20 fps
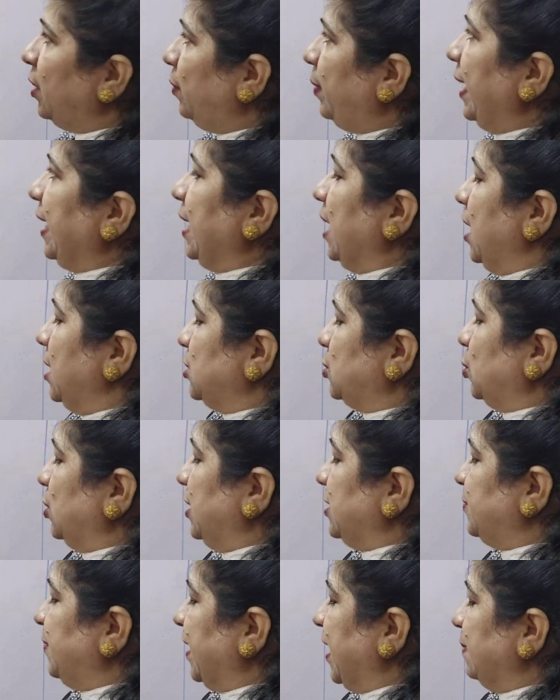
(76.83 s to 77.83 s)
Right? So
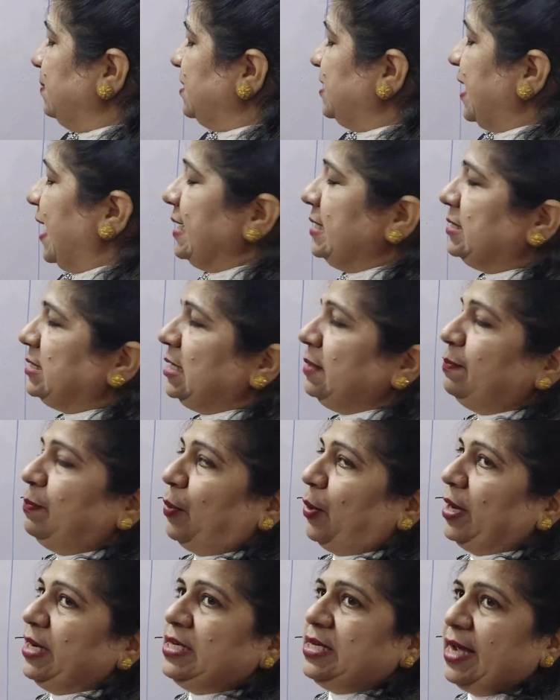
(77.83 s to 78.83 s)
this becomes
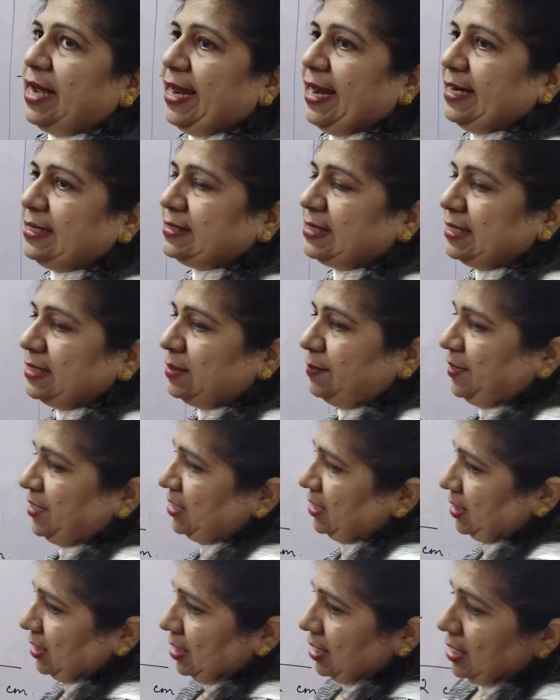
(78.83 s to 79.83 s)
19.8
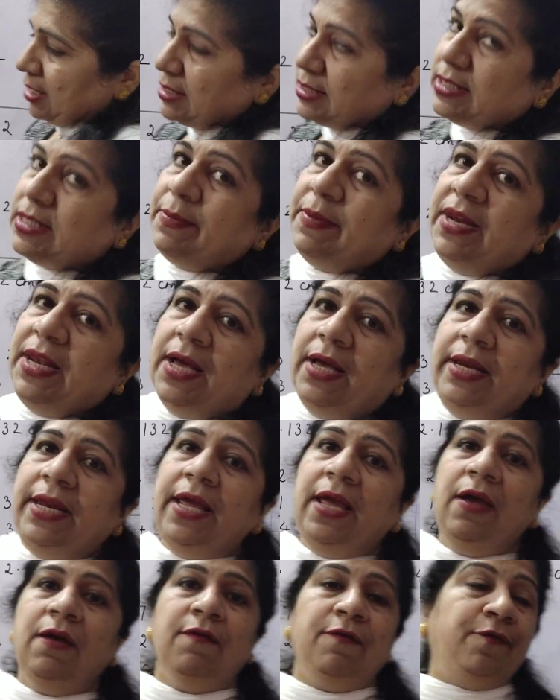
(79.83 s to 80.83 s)
centimeter.
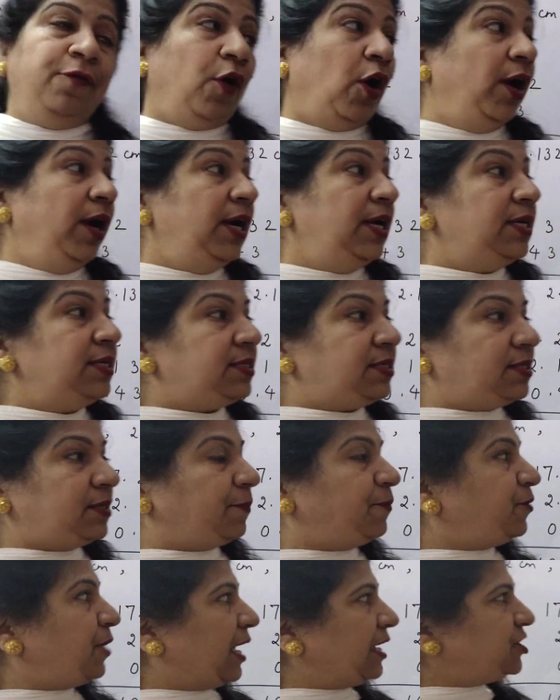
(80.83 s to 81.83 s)
Similarly for
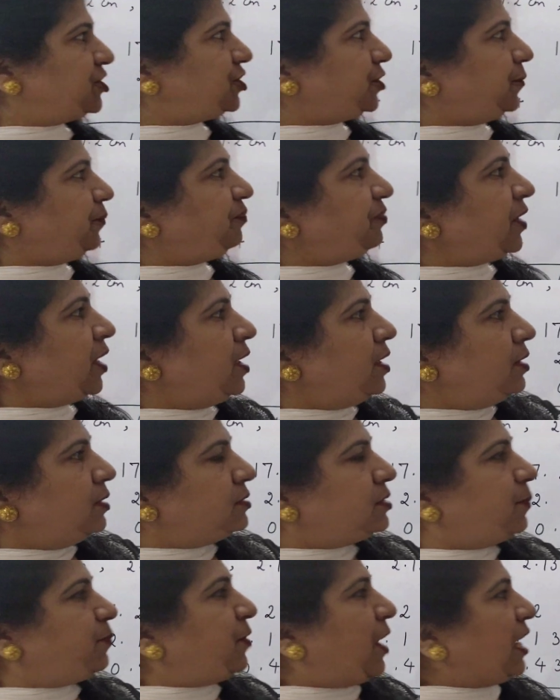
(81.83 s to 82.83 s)
subtraction.
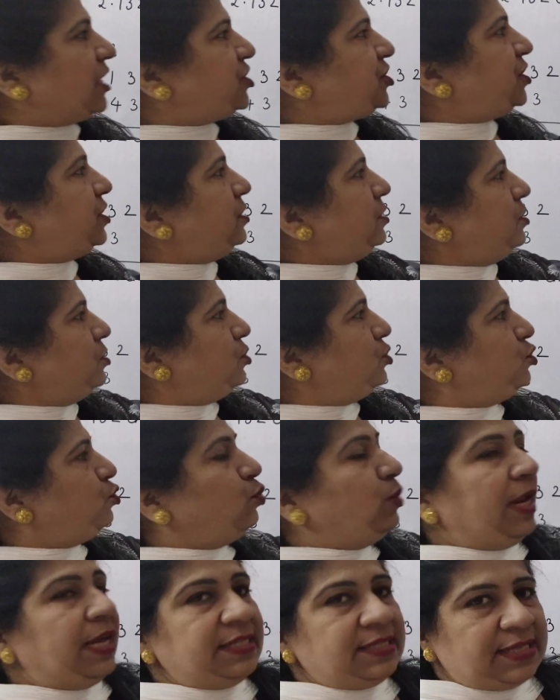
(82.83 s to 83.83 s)
Subtraction,
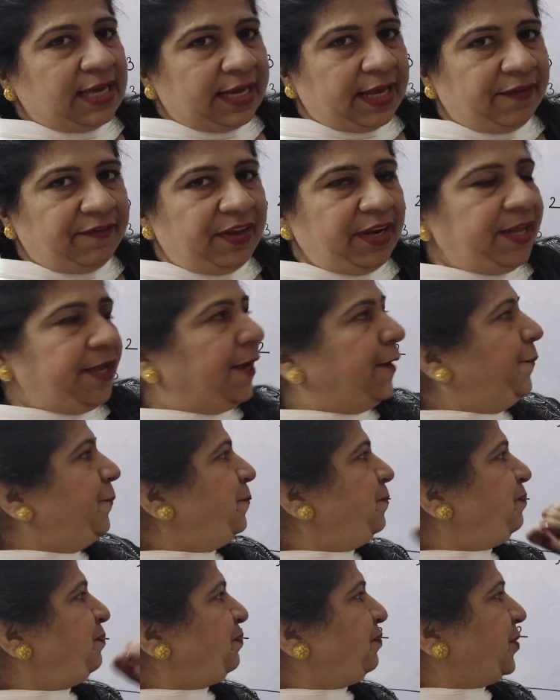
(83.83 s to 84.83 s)
two lengths are given here.
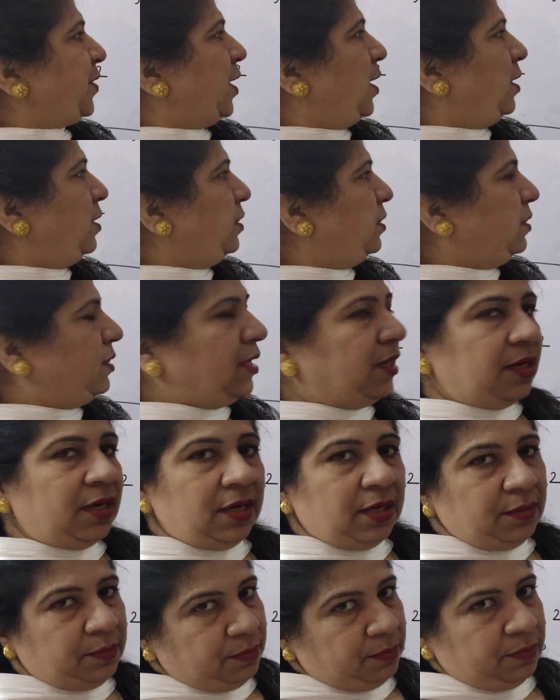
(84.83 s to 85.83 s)

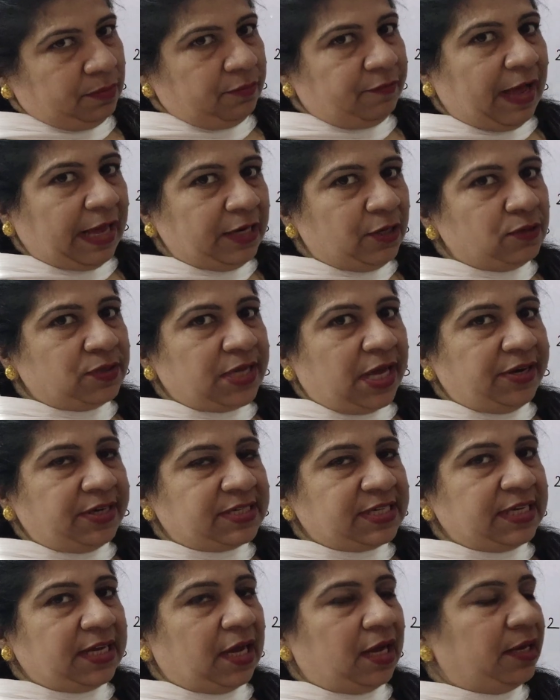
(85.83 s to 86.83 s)
The values are
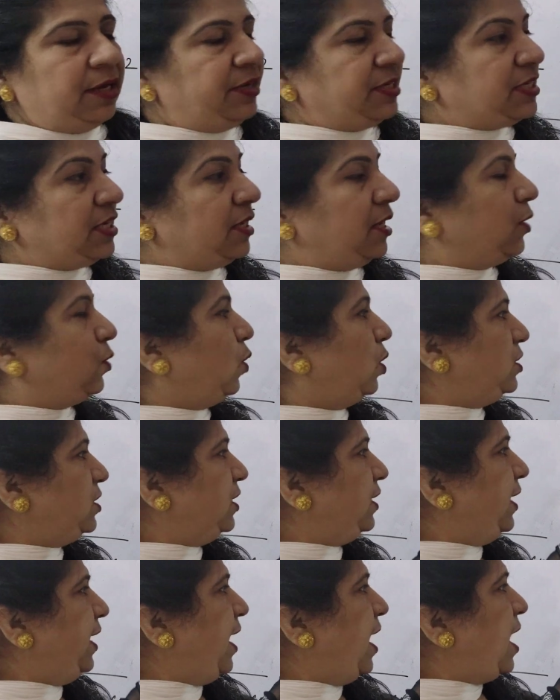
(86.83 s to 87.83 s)
written
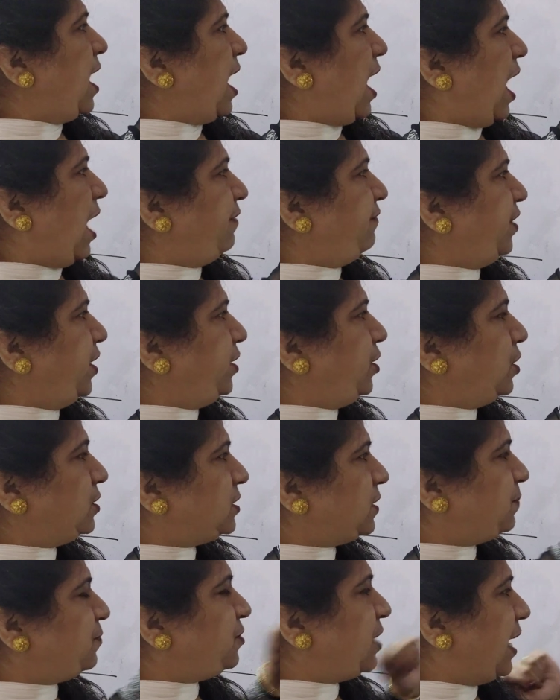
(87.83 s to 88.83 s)
accordingly, and when you are
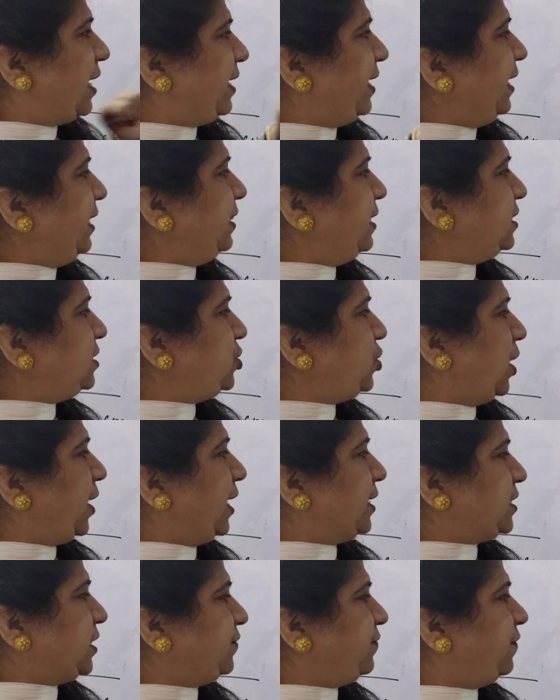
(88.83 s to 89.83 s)
subtracting this, you are
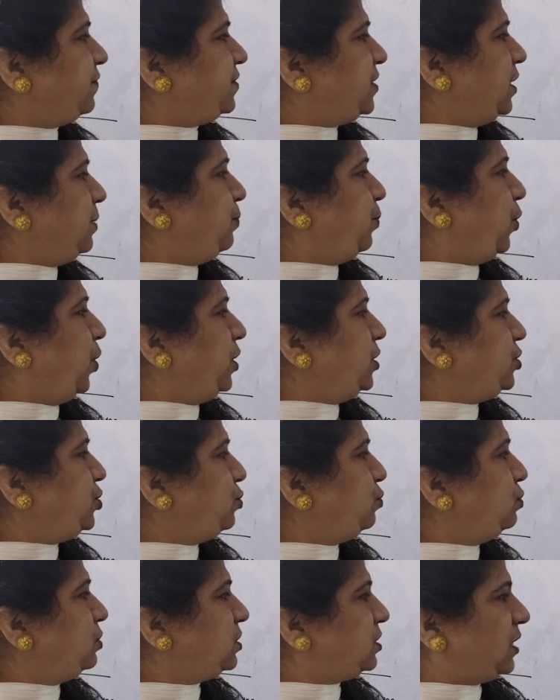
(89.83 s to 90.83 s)
getting
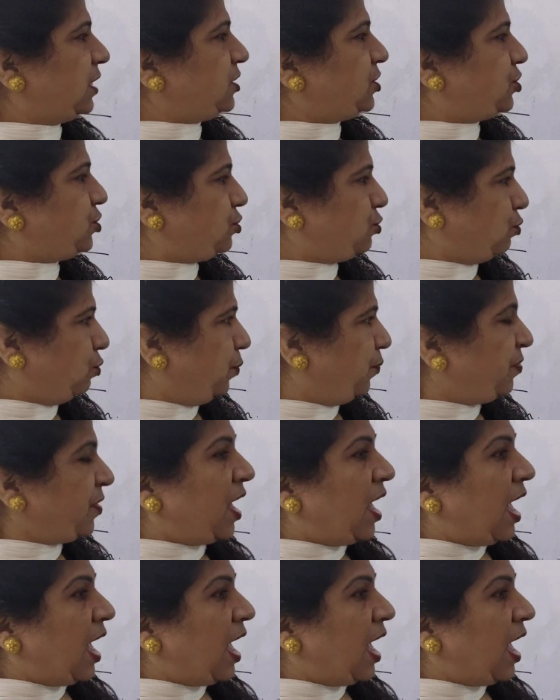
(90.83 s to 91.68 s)
15.262.